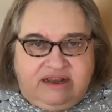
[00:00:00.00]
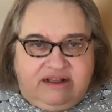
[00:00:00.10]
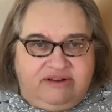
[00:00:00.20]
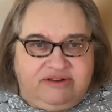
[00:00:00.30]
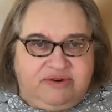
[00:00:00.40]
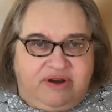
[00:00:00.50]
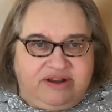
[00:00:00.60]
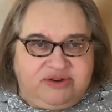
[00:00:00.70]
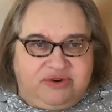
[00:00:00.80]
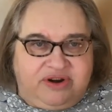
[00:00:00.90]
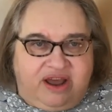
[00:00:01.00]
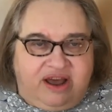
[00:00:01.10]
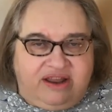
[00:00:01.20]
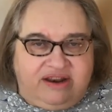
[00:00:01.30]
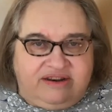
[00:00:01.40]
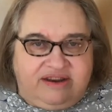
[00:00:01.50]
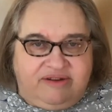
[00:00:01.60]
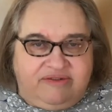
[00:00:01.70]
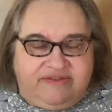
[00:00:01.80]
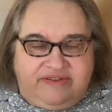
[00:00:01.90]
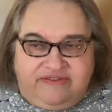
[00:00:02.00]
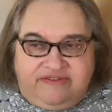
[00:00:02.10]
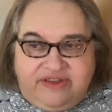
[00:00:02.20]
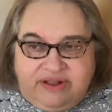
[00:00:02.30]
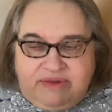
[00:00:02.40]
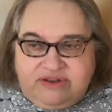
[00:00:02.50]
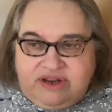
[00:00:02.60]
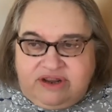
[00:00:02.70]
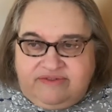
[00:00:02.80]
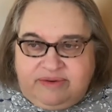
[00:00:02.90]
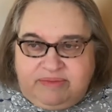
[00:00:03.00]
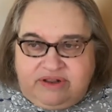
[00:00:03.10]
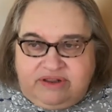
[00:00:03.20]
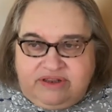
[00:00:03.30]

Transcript: close your eyes or not, however you feel most comfortable.